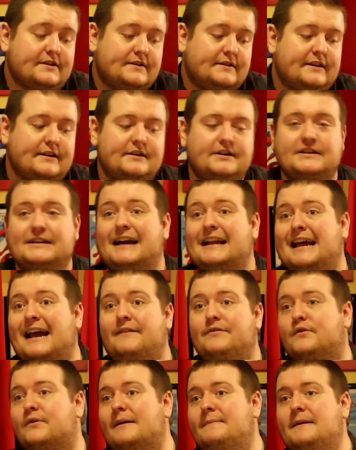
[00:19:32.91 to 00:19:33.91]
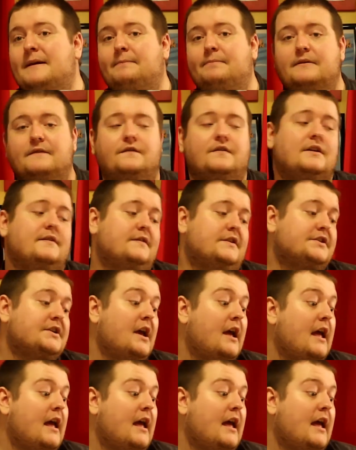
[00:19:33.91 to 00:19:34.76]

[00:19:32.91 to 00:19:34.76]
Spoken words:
They just got to have the right people in front of us.